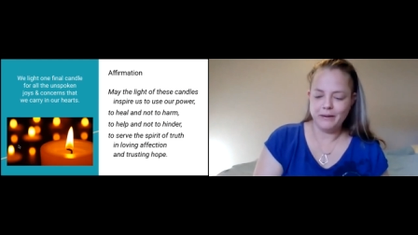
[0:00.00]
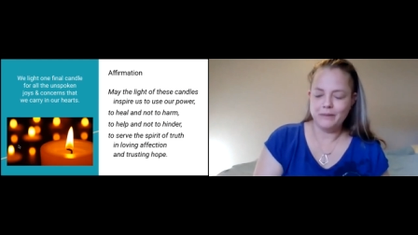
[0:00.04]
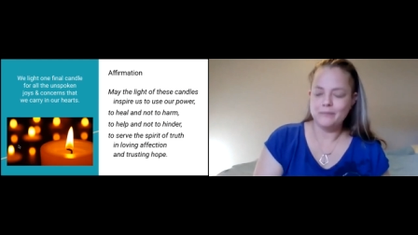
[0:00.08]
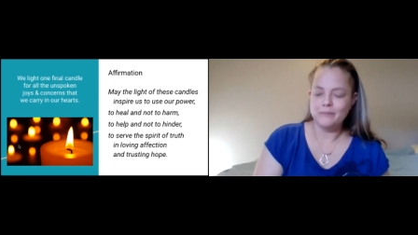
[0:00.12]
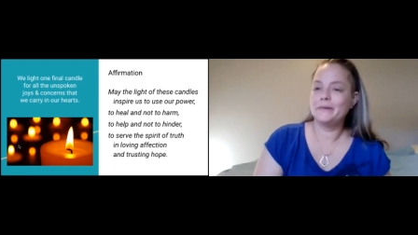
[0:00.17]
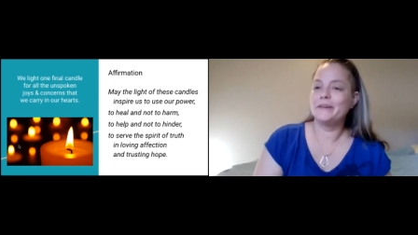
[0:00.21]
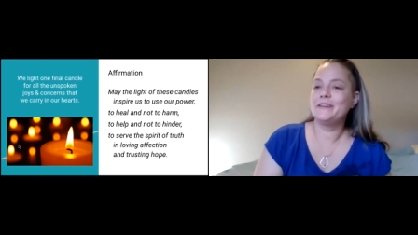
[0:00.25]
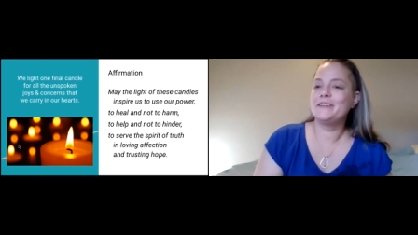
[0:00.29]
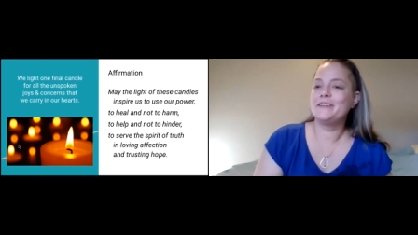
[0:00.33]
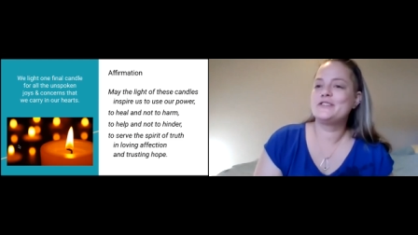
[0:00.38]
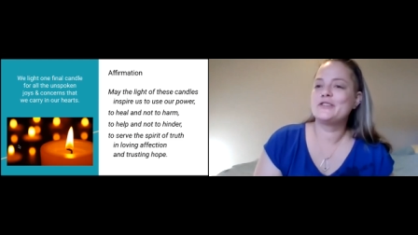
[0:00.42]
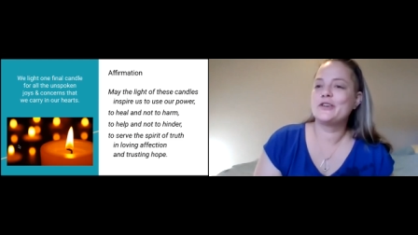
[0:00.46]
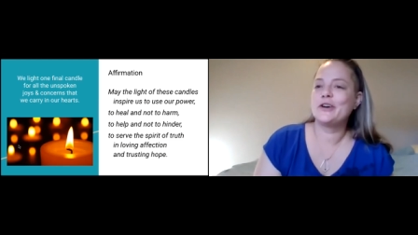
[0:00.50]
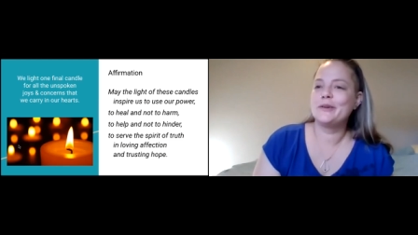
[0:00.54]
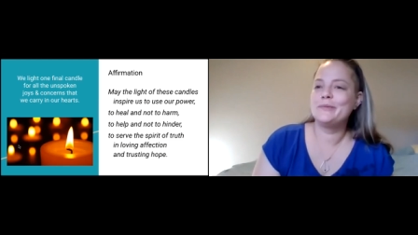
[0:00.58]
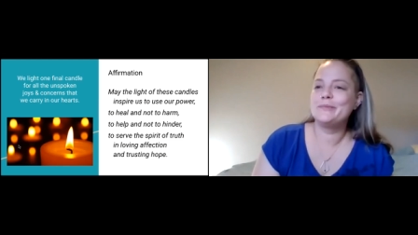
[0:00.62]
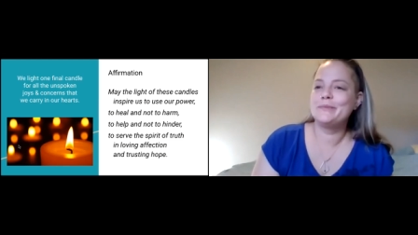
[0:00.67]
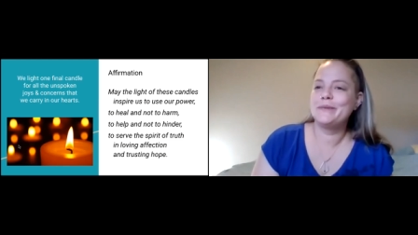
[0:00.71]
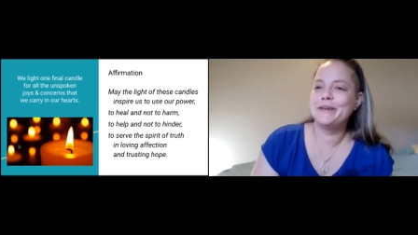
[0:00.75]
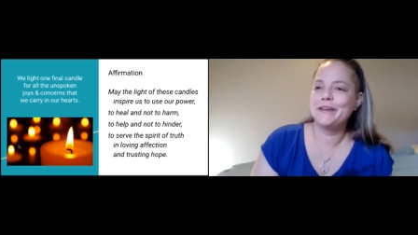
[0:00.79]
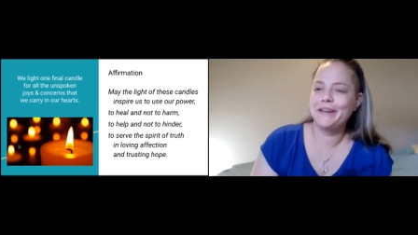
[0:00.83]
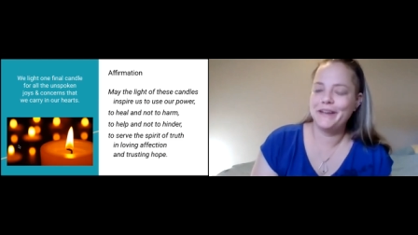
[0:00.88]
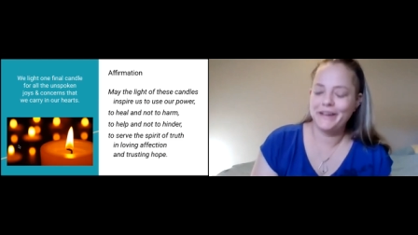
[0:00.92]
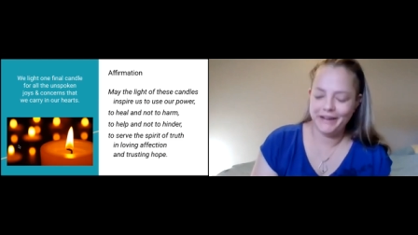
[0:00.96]
Please join
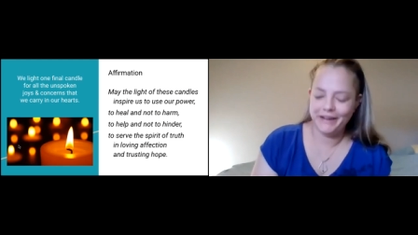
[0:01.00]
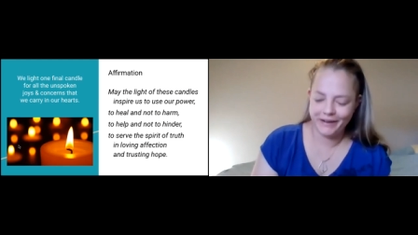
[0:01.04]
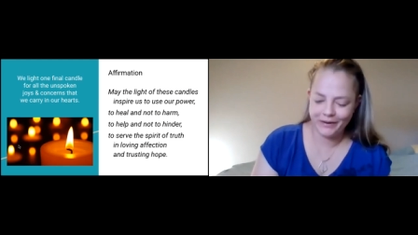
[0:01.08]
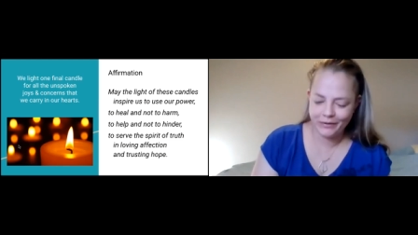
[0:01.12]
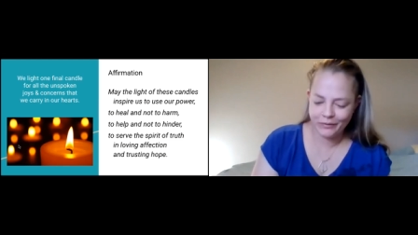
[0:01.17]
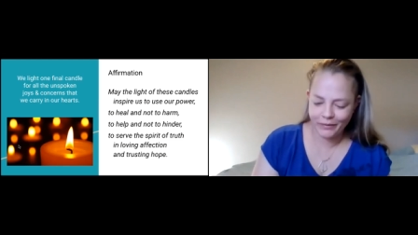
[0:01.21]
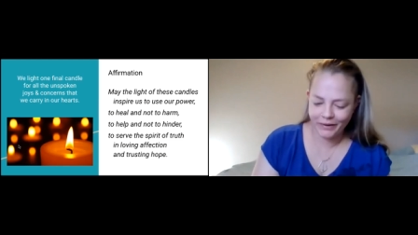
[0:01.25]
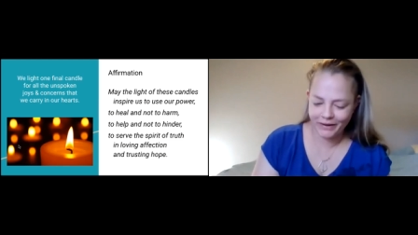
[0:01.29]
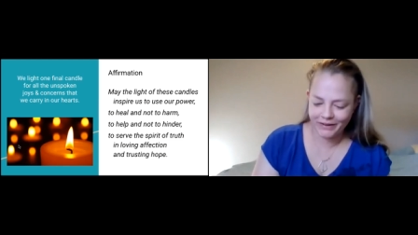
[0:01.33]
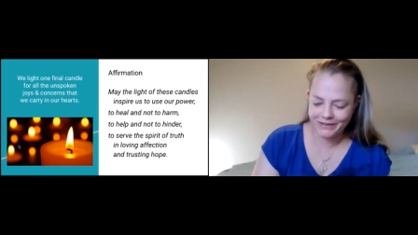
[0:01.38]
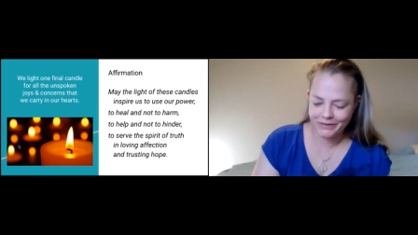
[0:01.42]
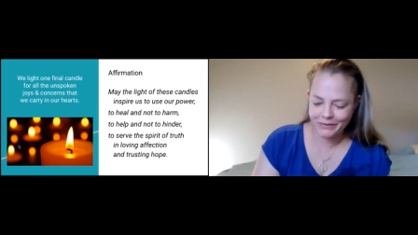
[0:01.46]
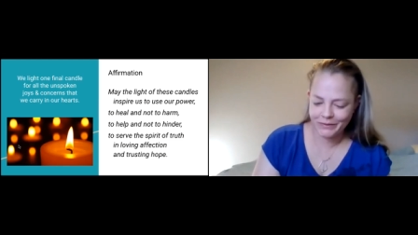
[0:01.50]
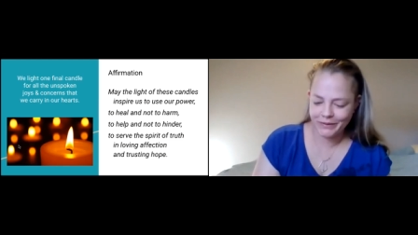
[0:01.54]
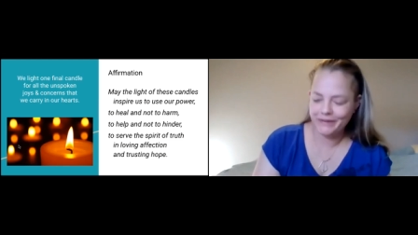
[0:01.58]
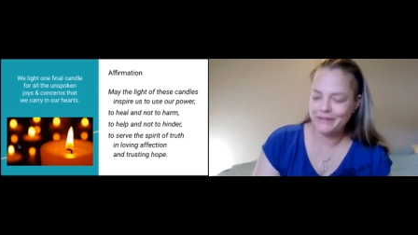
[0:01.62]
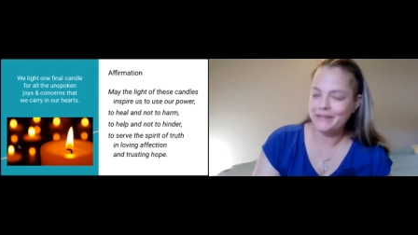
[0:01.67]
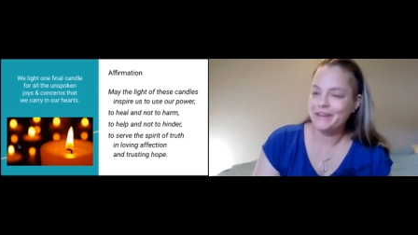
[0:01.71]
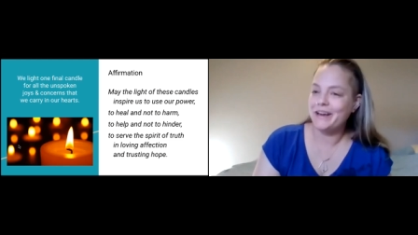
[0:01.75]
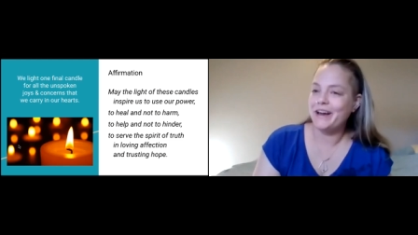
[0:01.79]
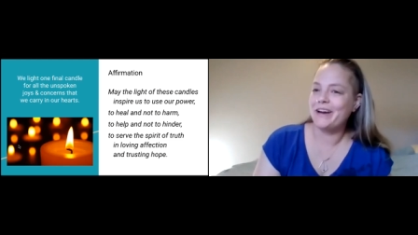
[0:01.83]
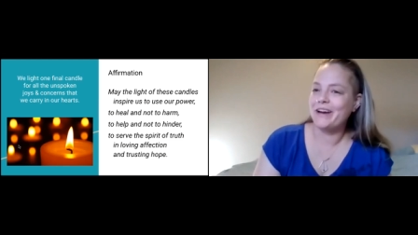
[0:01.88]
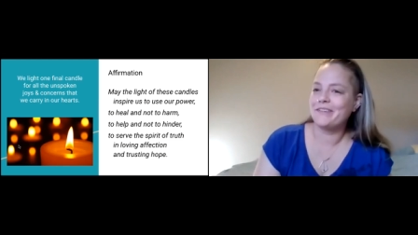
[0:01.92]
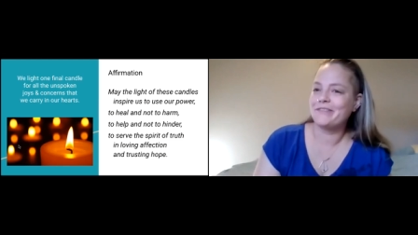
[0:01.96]
me in
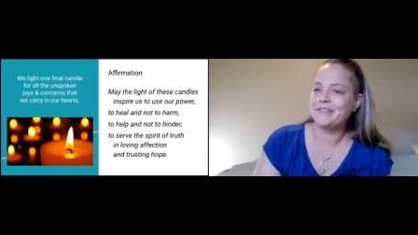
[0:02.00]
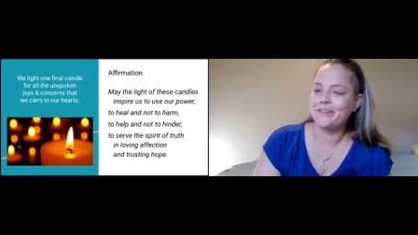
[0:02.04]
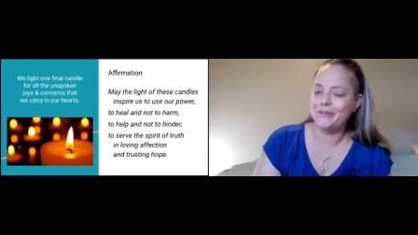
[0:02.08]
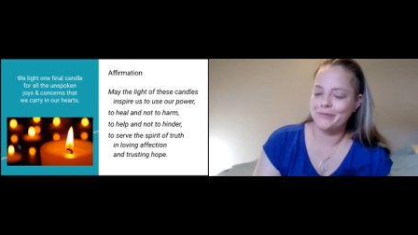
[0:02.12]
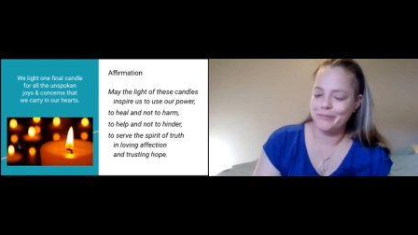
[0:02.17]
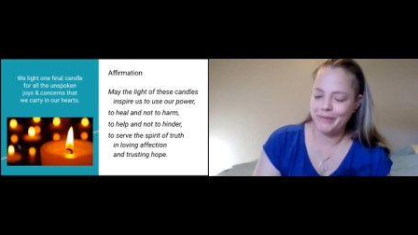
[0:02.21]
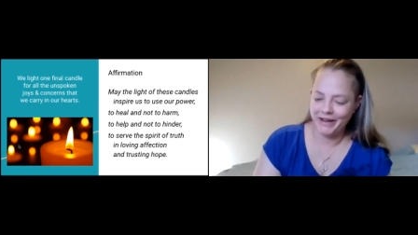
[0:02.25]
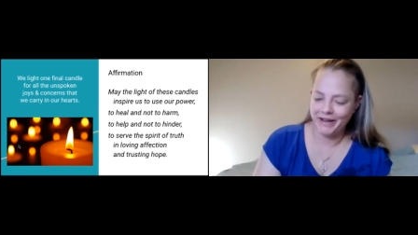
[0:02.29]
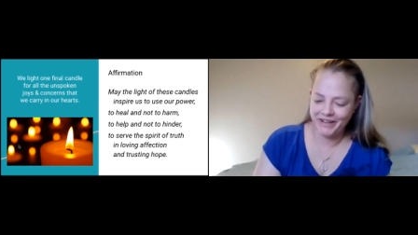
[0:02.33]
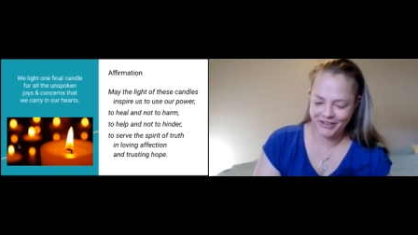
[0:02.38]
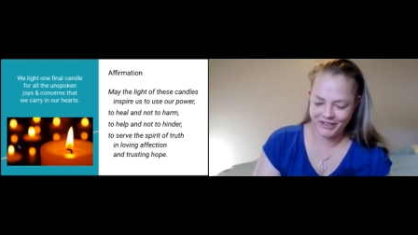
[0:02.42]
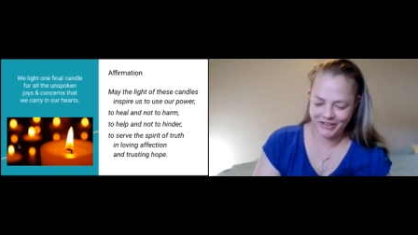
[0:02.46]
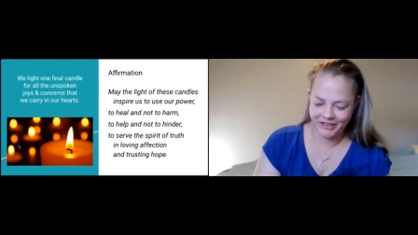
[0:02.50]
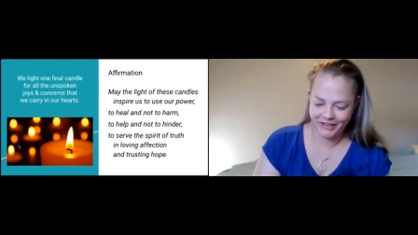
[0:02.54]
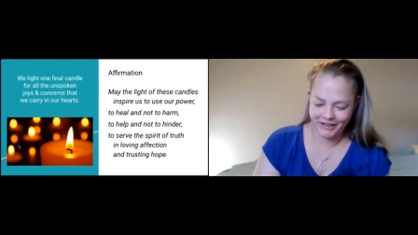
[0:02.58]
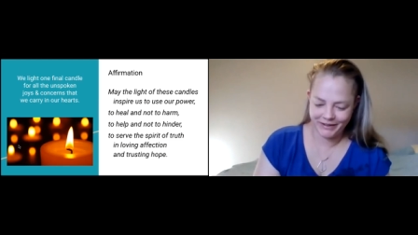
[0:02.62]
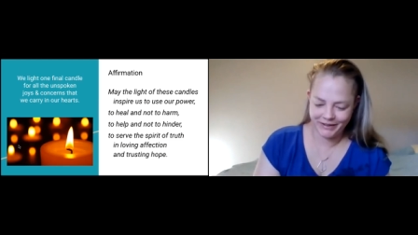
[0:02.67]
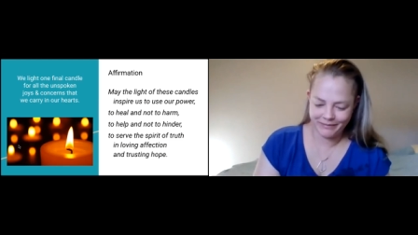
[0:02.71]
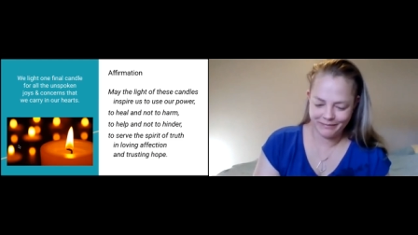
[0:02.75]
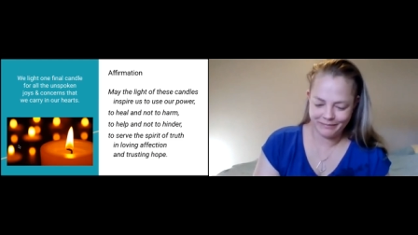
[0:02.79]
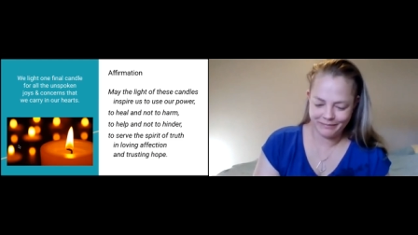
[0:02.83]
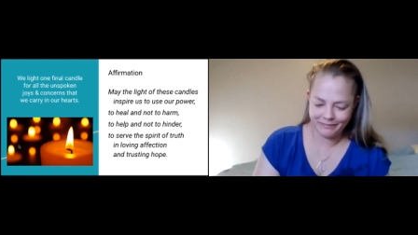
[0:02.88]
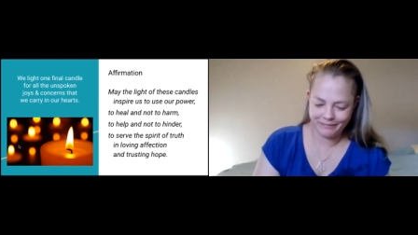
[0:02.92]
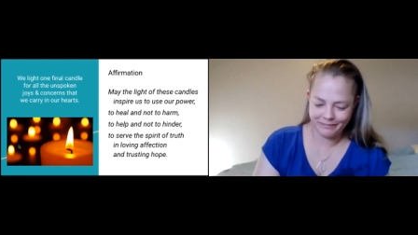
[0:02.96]
Westwood's
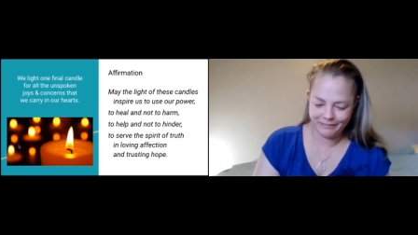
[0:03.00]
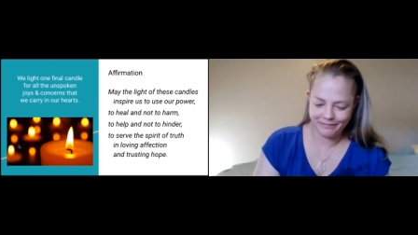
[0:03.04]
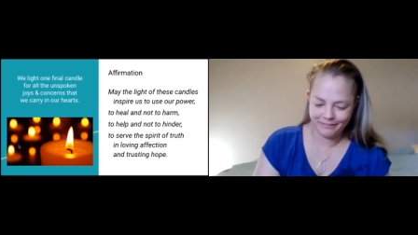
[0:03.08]
affirmation.